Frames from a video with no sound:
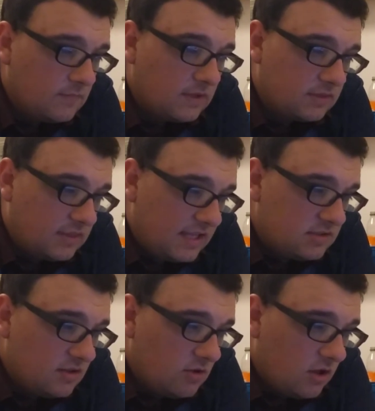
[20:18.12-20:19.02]
That's the
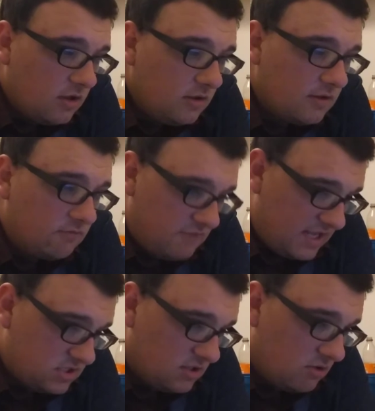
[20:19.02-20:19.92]
law. That's
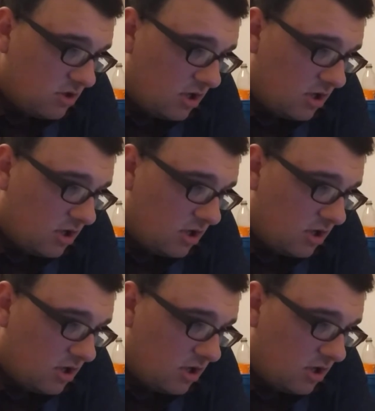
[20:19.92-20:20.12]
the law.